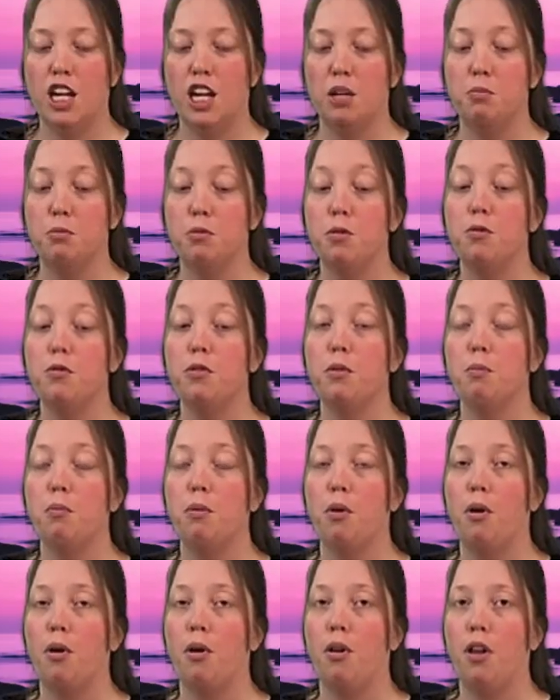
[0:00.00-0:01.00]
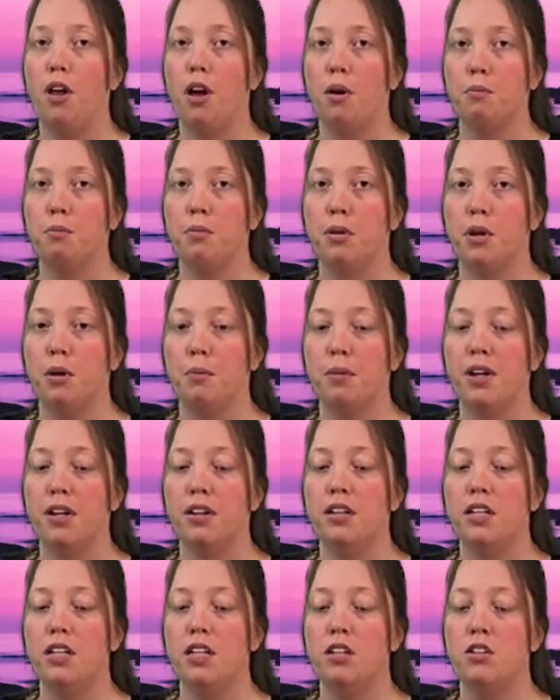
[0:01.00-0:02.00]
and move the ball up
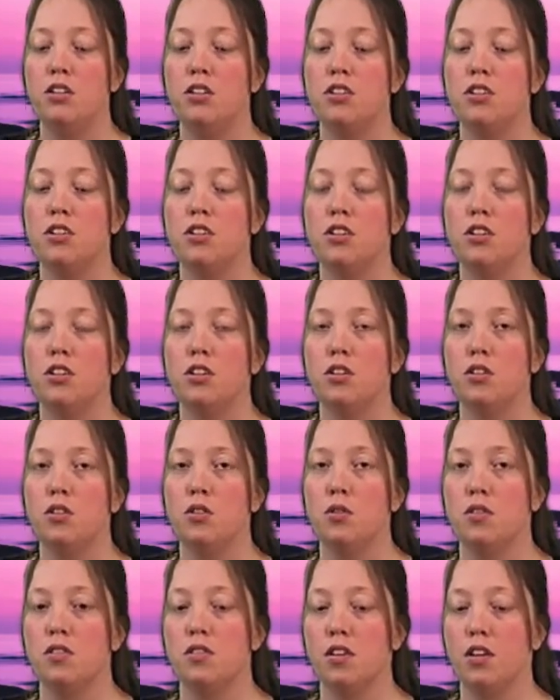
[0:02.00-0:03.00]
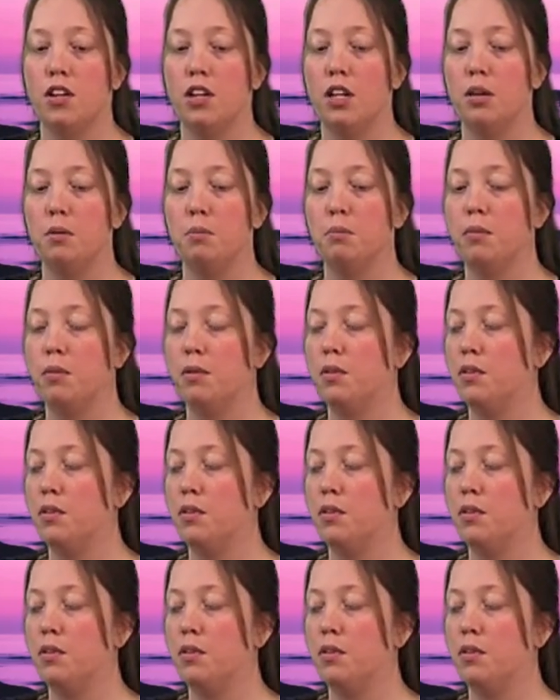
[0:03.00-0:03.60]
about an inch towards our hip.